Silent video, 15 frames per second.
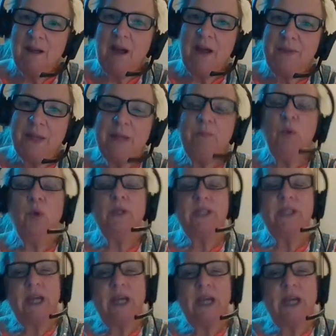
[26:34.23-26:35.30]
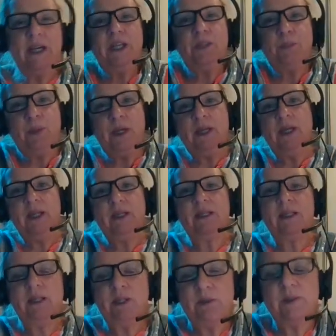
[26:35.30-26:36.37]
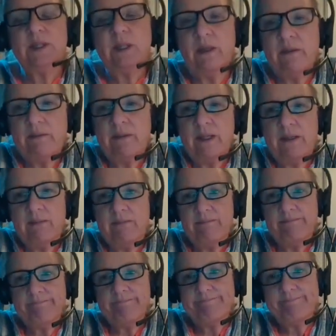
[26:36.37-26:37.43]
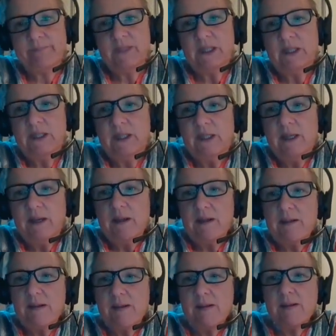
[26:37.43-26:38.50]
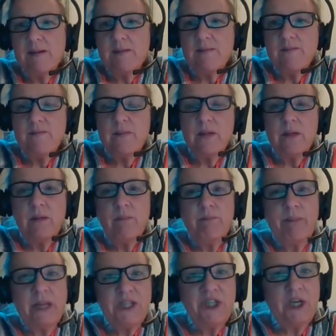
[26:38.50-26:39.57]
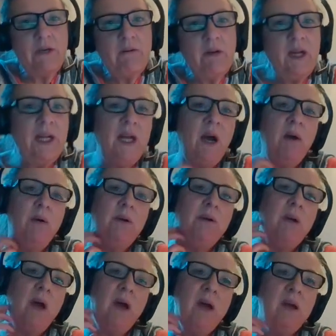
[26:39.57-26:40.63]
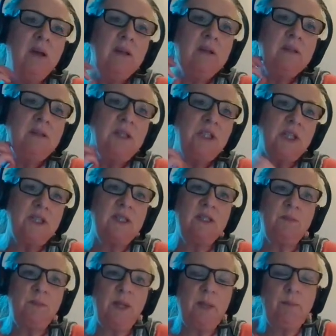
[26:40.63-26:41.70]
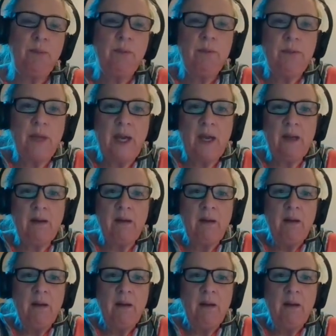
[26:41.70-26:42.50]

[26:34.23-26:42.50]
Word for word: I think more data. Each breed needs to do its own thing. Um, but generally, I would uh, suggest to people that